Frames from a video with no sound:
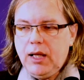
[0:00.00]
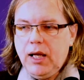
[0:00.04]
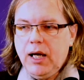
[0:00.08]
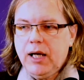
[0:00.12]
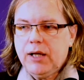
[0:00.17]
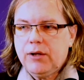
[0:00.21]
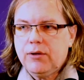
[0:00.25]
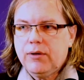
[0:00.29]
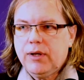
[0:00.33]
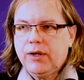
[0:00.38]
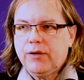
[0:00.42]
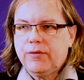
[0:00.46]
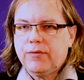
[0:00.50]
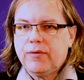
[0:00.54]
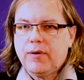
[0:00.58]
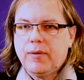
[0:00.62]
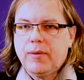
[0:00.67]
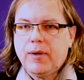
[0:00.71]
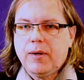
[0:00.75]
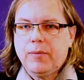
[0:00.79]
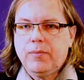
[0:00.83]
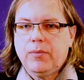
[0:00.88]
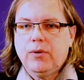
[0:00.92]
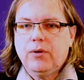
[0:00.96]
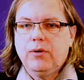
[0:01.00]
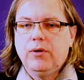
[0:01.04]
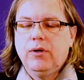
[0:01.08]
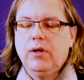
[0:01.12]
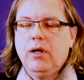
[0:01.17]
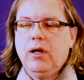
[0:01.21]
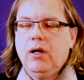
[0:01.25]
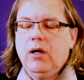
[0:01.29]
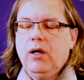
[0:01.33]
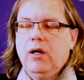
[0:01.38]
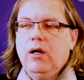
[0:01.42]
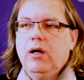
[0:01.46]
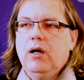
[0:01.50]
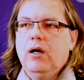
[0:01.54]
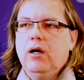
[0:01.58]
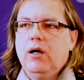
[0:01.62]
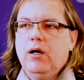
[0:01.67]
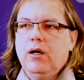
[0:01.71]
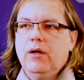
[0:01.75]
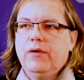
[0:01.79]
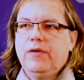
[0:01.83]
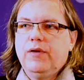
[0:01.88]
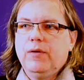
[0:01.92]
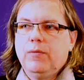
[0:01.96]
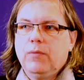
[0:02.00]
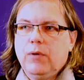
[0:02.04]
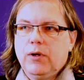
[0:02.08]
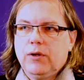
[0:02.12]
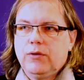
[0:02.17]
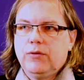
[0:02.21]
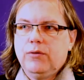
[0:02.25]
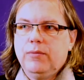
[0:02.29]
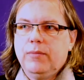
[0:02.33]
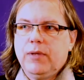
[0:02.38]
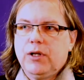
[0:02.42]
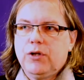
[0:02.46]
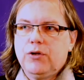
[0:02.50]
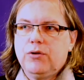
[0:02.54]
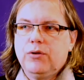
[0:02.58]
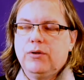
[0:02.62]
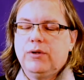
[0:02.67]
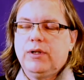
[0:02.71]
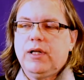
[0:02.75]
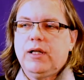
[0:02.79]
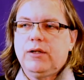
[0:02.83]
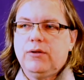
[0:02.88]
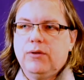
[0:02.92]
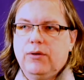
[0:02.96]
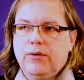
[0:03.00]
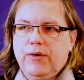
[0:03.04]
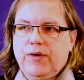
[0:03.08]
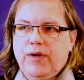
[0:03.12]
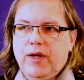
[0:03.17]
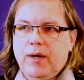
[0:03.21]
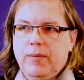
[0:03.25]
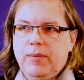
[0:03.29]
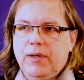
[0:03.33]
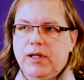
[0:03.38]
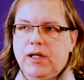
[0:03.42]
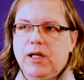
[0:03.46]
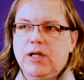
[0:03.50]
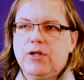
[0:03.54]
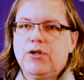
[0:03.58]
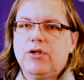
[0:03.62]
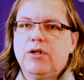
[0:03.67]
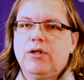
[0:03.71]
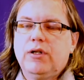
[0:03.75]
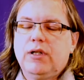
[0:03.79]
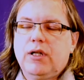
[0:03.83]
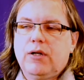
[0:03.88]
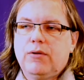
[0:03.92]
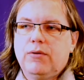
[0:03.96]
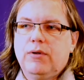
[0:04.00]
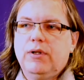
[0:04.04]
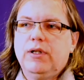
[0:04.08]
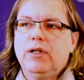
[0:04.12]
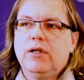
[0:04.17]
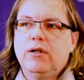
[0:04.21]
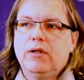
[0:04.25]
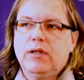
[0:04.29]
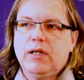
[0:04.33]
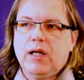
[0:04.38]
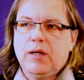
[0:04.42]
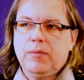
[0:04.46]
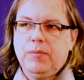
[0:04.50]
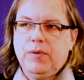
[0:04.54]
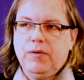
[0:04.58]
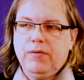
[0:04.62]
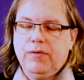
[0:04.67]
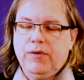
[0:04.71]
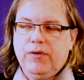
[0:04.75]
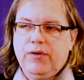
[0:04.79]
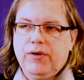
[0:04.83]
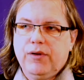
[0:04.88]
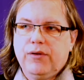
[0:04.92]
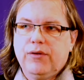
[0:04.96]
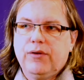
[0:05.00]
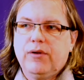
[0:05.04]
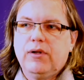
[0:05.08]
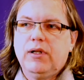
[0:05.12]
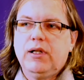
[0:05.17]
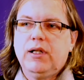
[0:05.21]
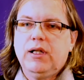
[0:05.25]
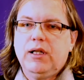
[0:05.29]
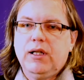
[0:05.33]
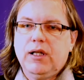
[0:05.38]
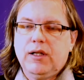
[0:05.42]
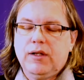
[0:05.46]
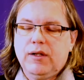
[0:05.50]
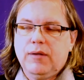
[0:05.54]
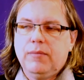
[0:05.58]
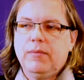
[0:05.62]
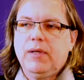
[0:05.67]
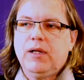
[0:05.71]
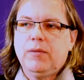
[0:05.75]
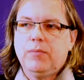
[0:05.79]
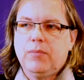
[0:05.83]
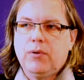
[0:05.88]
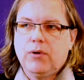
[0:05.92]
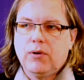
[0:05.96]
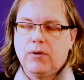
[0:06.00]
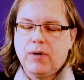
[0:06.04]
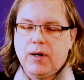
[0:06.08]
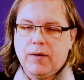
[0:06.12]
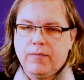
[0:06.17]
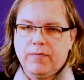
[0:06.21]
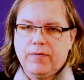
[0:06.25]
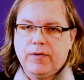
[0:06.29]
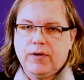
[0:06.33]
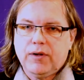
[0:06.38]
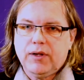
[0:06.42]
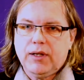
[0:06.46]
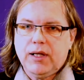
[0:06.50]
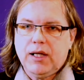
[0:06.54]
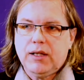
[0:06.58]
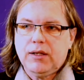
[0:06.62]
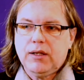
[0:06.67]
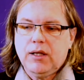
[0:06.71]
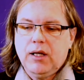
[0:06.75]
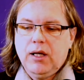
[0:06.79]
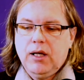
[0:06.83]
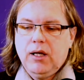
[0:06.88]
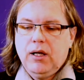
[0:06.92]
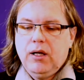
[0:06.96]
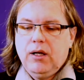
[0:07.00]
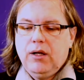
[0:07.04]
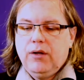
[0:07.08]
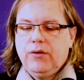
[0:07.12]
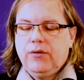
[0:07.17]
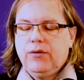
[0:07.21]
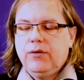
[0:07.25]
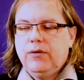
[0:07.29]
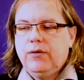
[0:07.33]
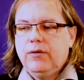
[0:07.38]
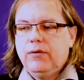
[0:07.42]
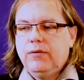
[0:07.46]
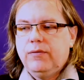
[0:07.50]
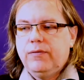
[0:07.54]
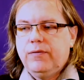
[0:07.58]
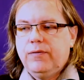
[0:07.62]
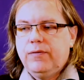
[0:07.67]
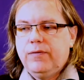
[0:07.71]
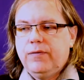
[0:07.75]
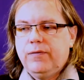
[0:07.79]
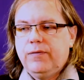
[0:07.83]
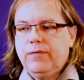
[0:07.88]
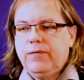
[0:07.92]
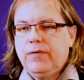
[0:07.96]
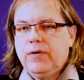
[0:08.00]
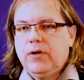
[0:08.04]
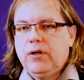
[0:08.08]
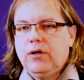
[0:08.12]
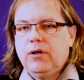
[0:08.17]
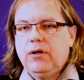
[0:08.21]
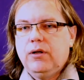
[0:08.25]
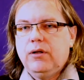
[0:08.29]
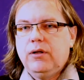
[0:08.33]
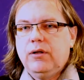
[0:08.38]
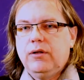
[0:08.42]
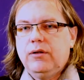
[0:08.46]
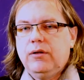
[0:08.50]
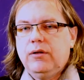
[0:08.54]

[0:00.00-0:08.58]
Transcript: iOS from Apple, they work to make sure that all the applications are running on IPv6 only, and they made program for that. So for